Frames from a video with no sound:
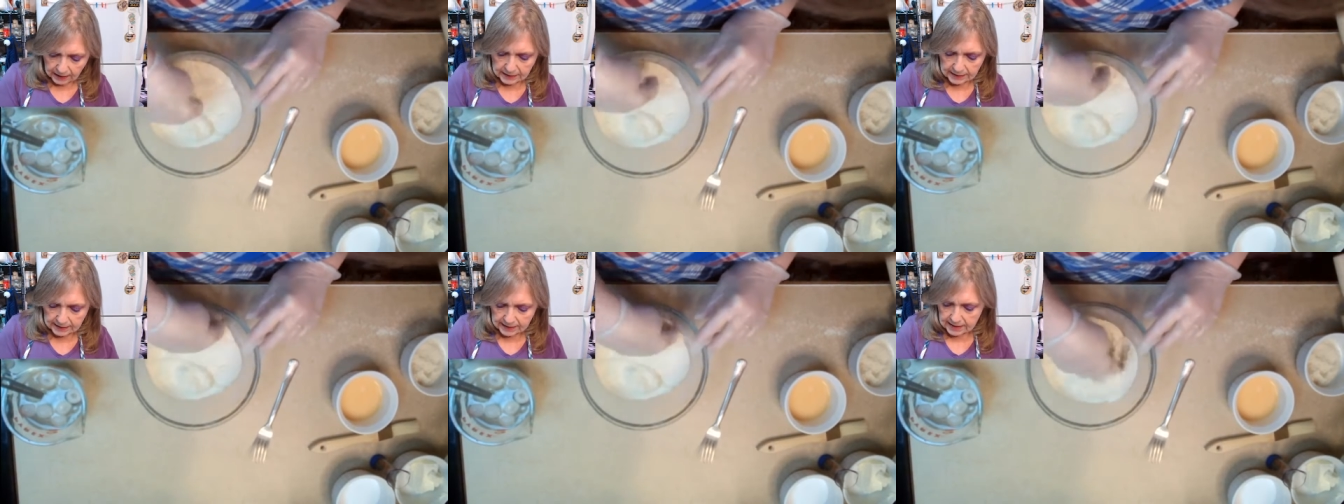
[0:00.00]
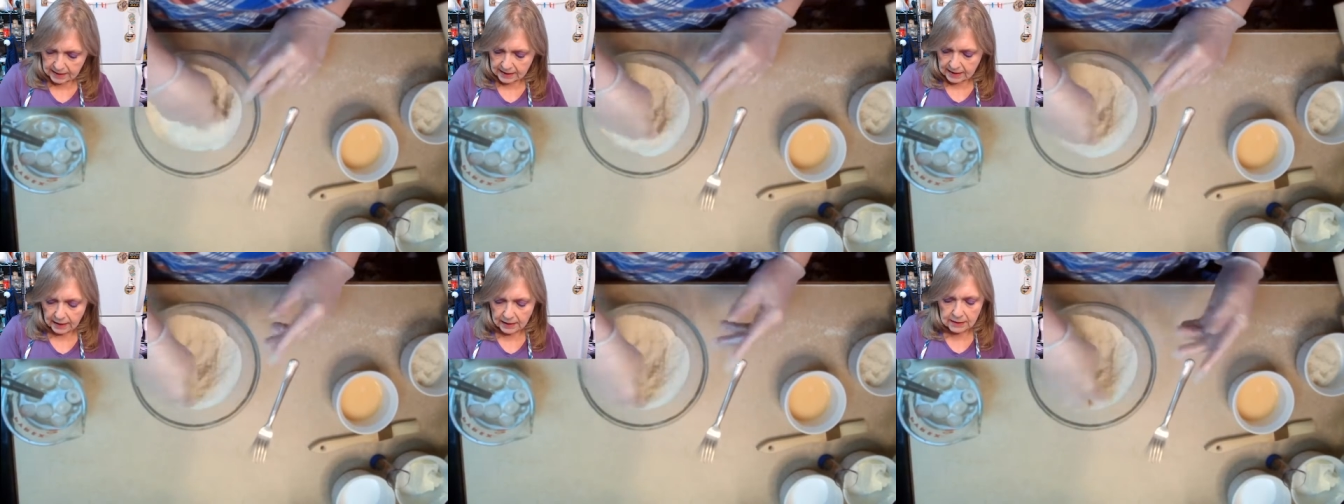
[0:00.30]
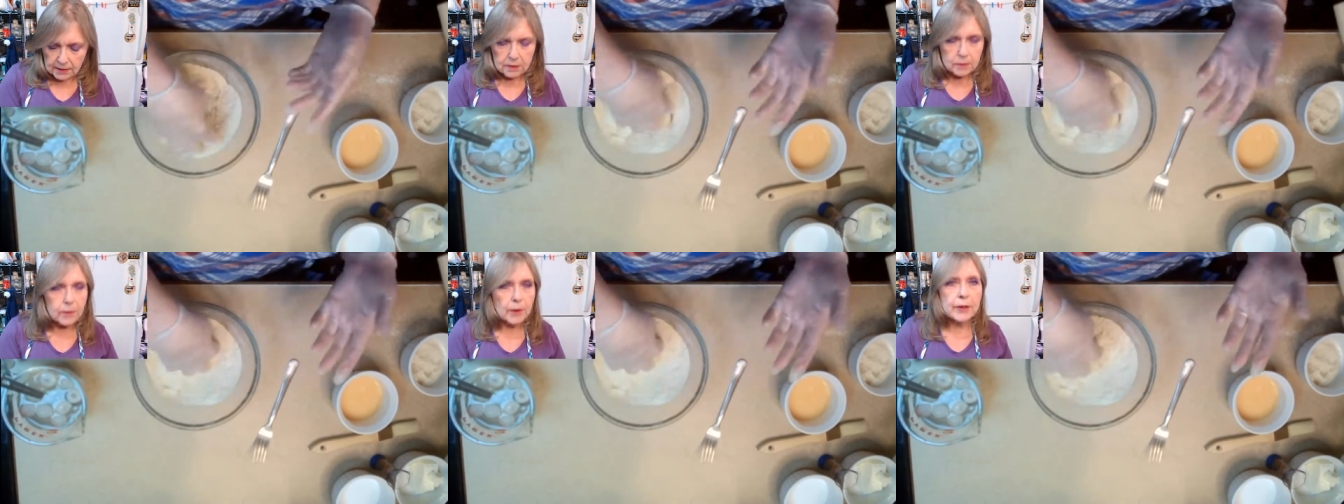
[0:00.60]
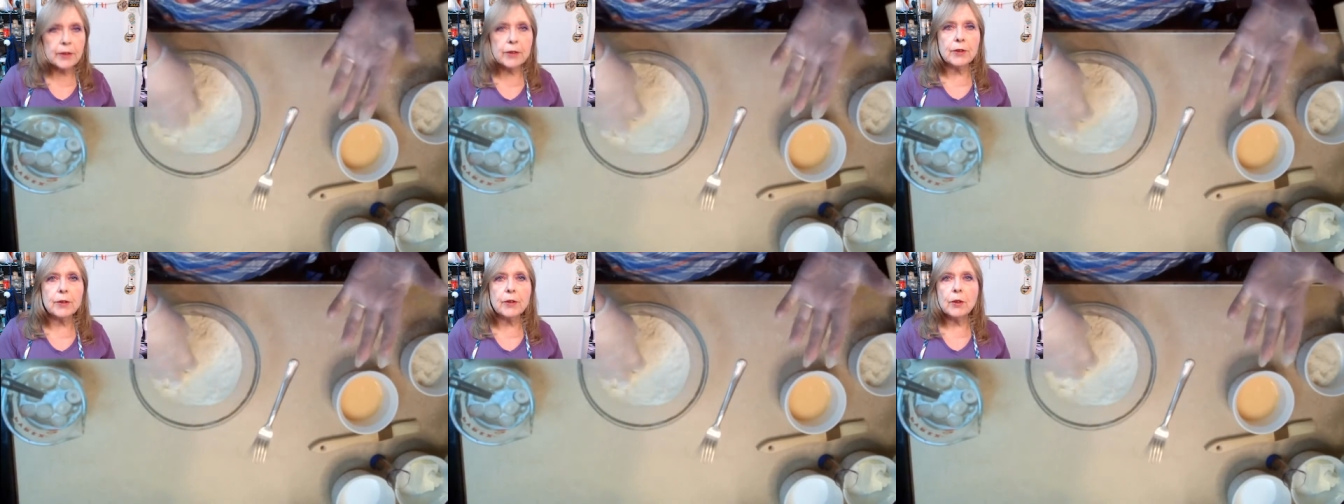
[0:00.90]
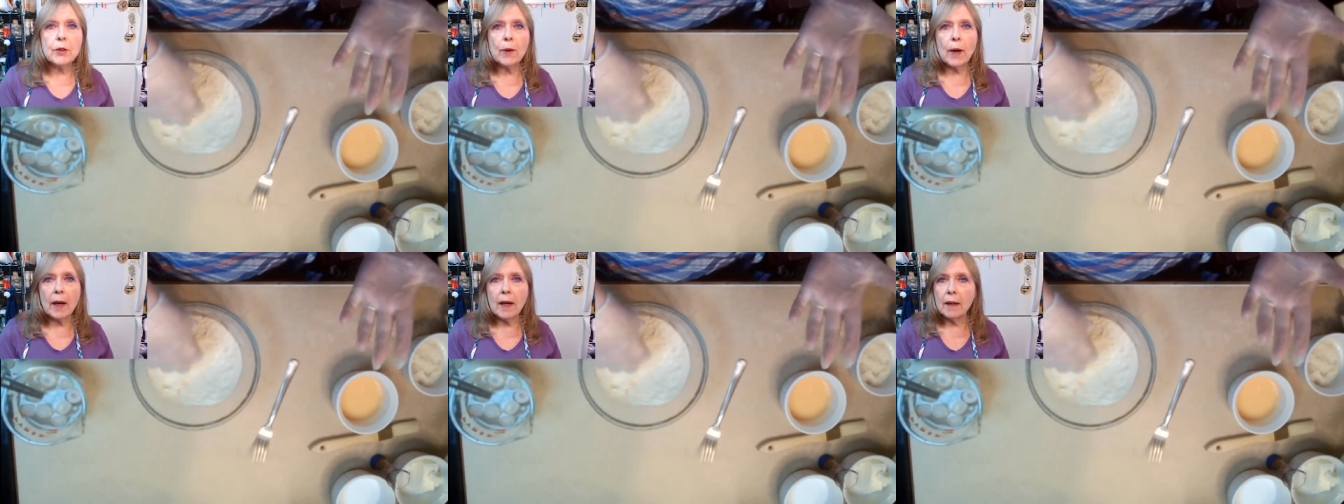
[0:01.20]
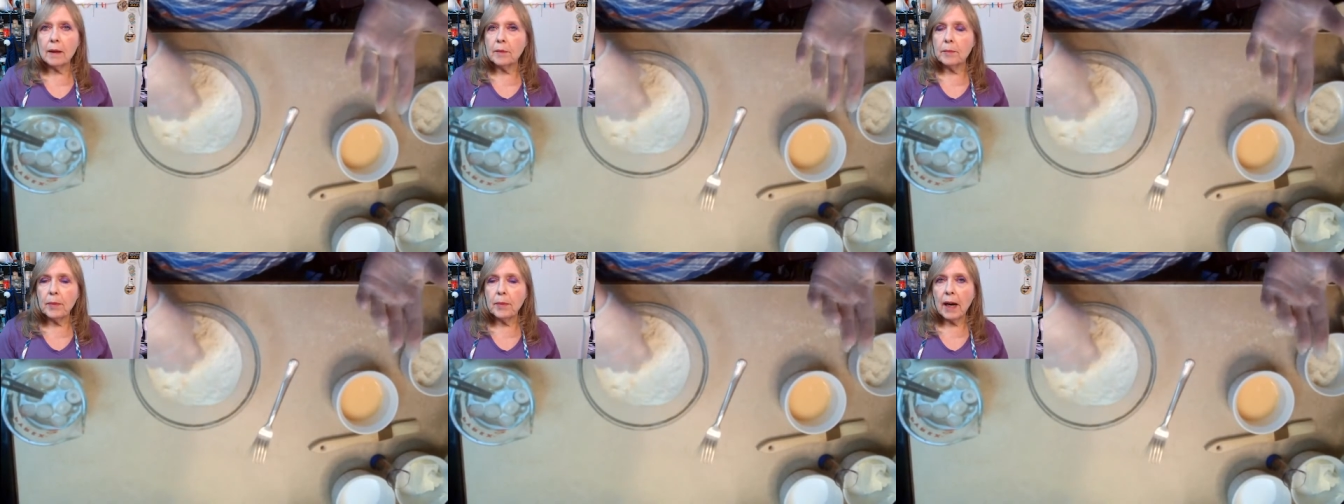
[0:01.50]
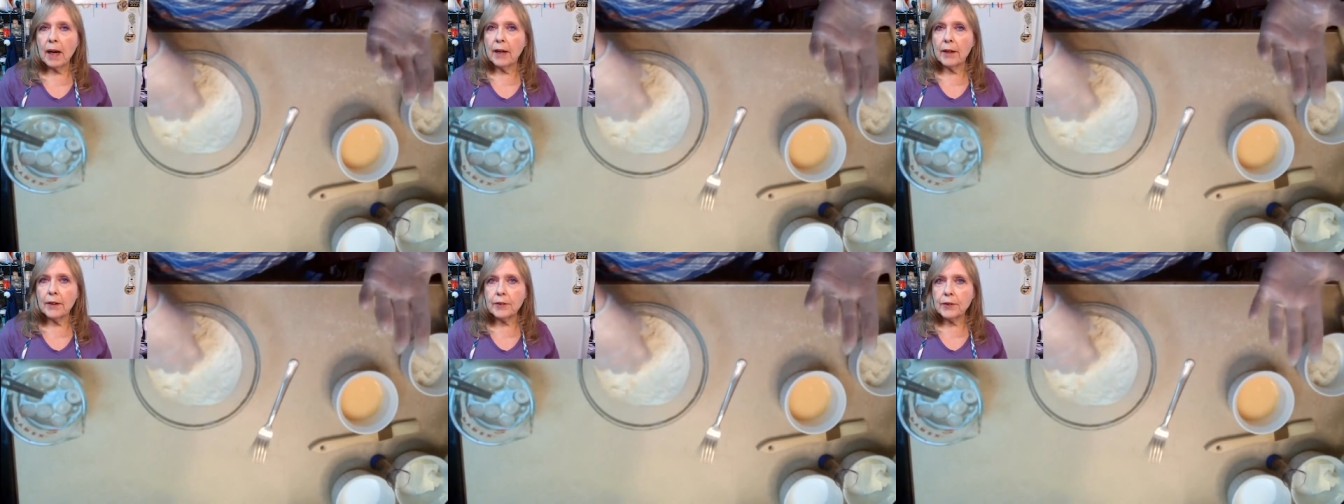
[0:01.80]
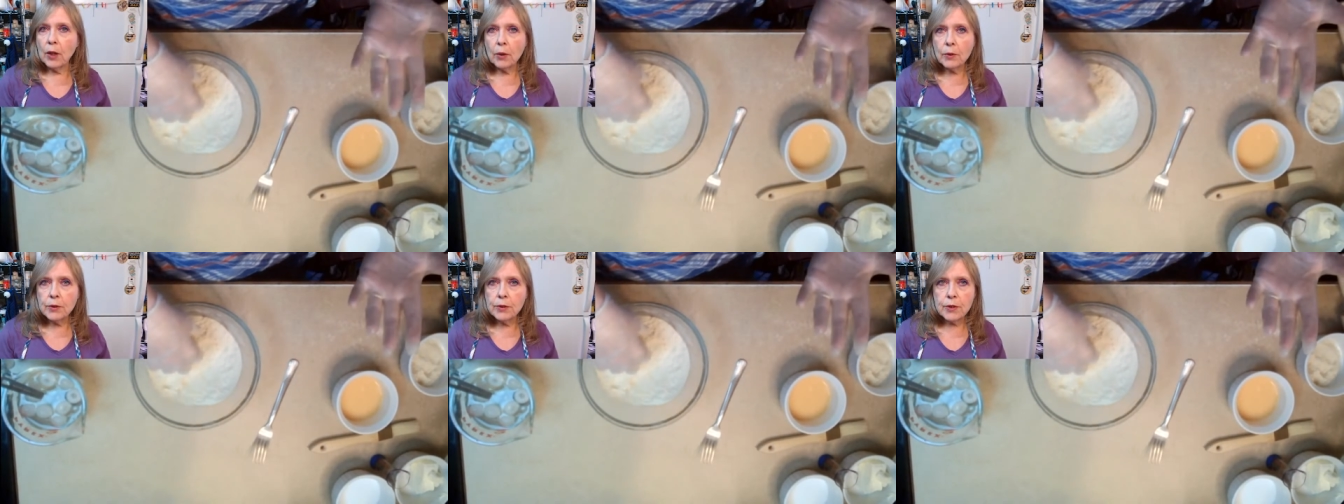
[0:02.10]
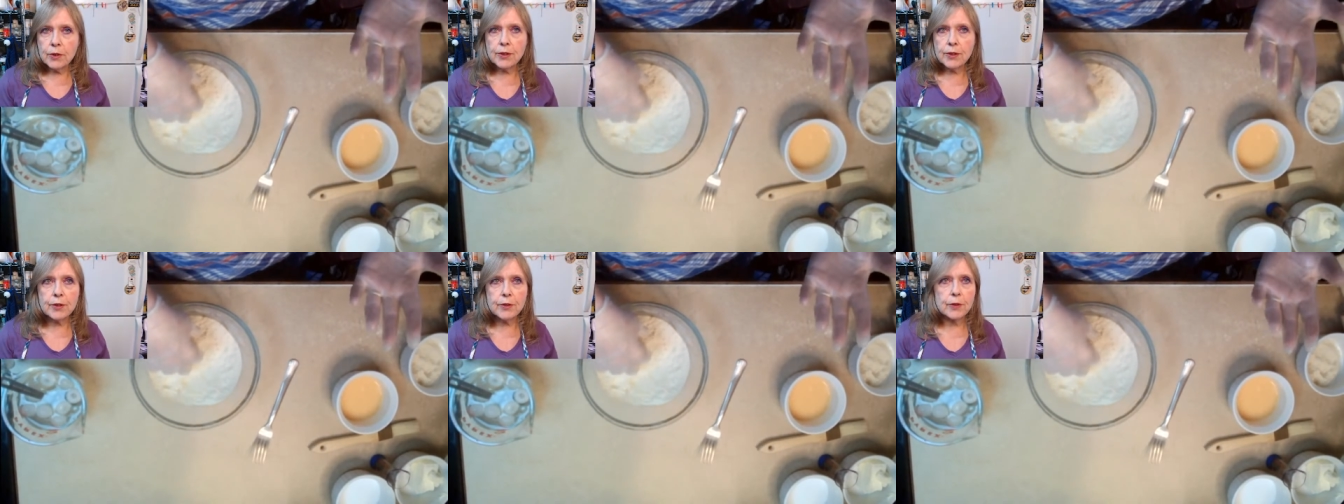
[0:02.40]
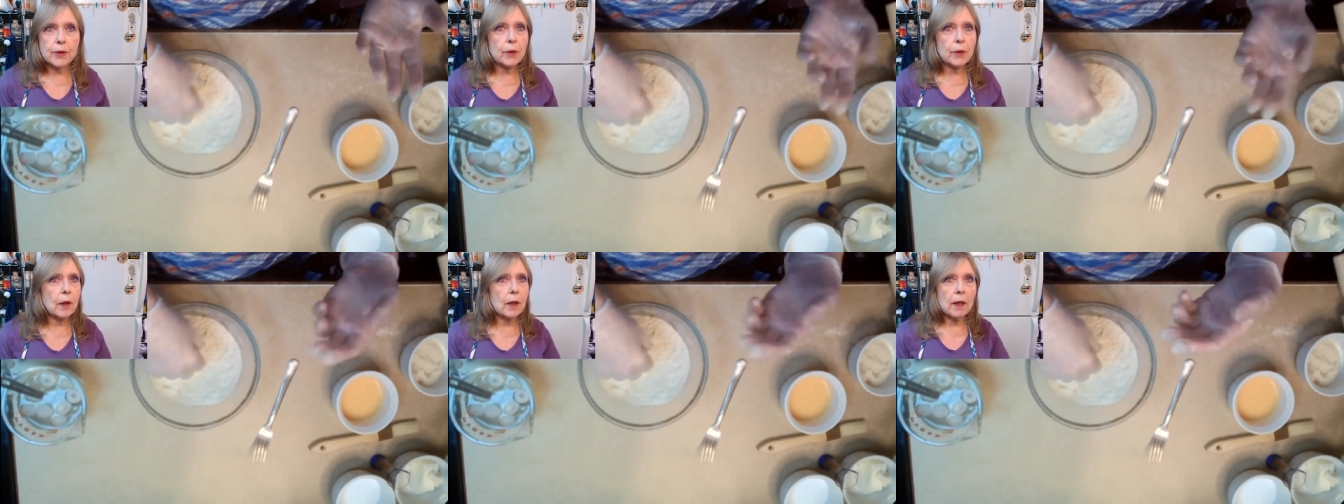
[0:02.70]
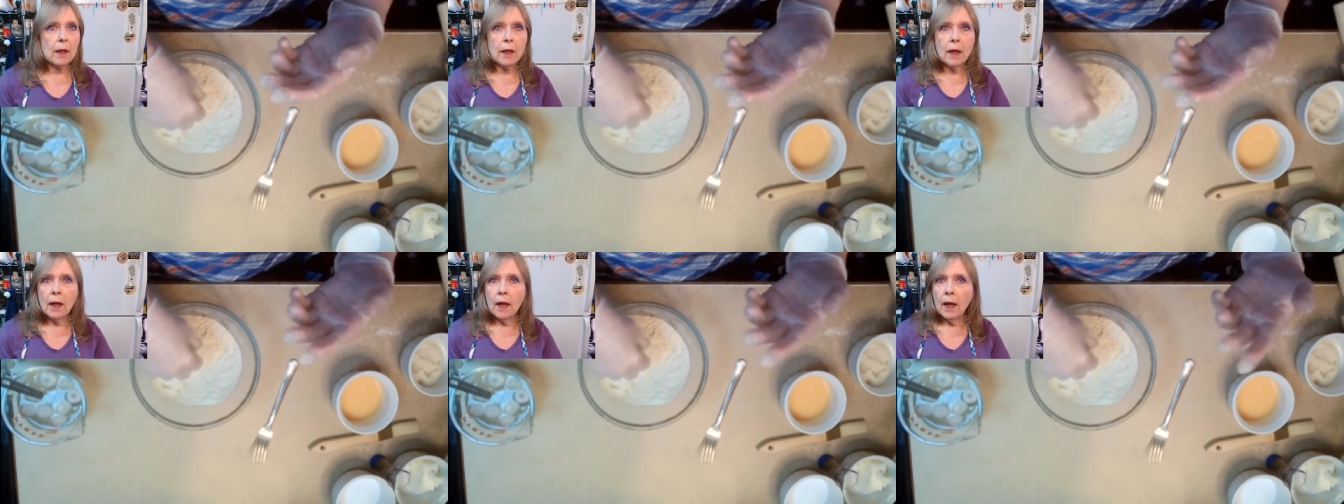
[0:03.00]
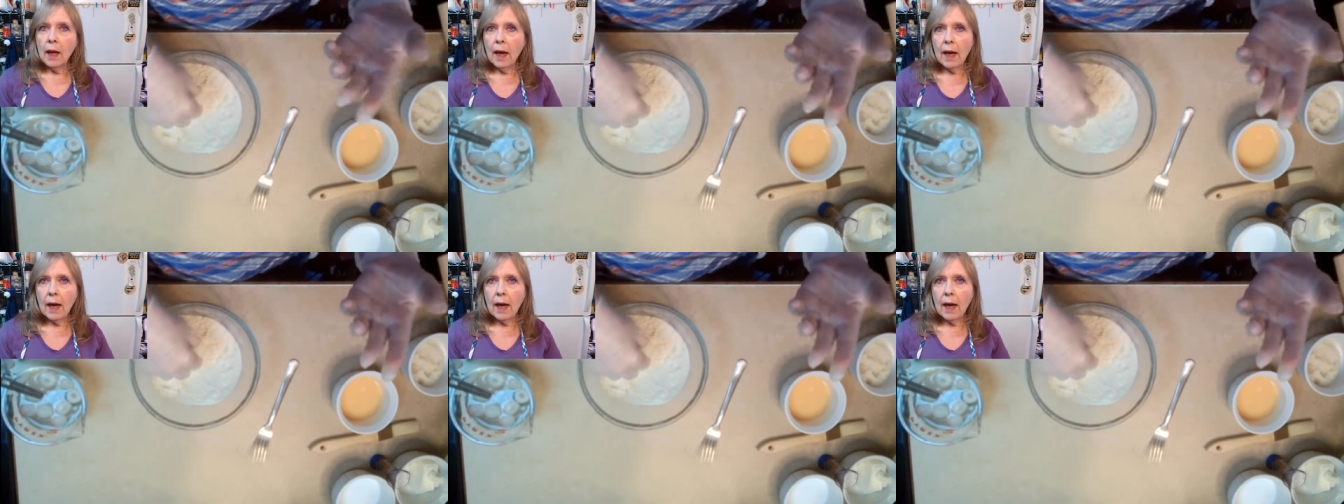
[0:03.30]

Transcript: it's still, when you do a, a toaster strudel,